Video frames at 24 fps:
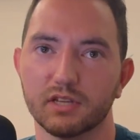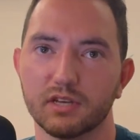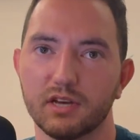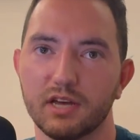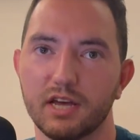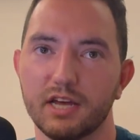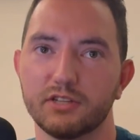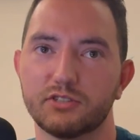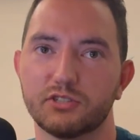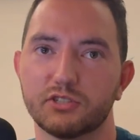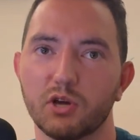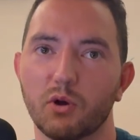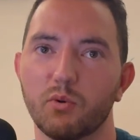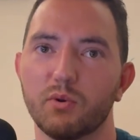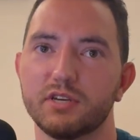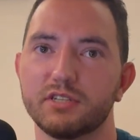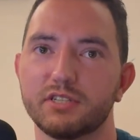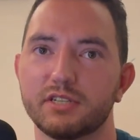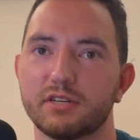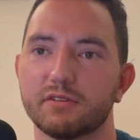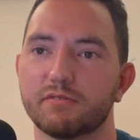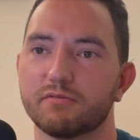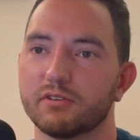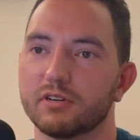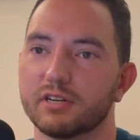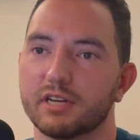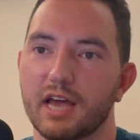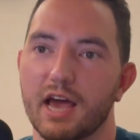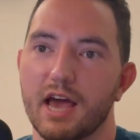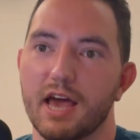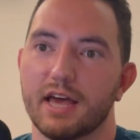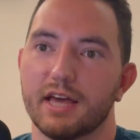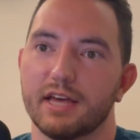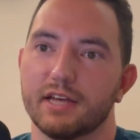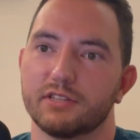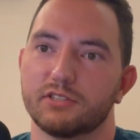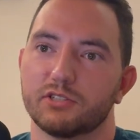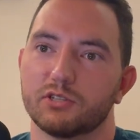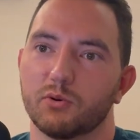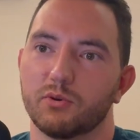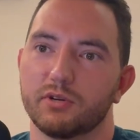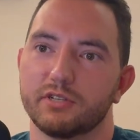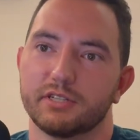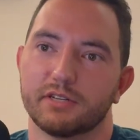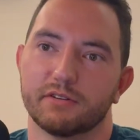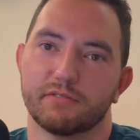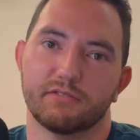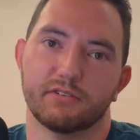it's so easy to forget. It's so
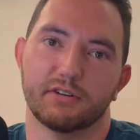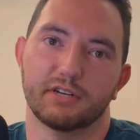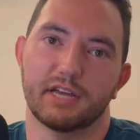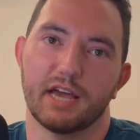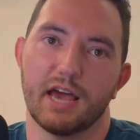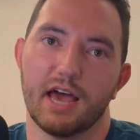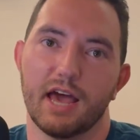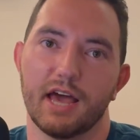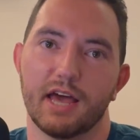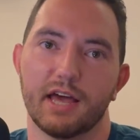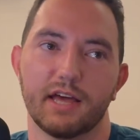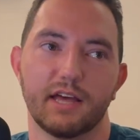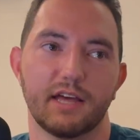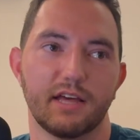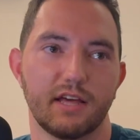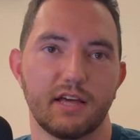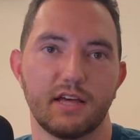easy to forget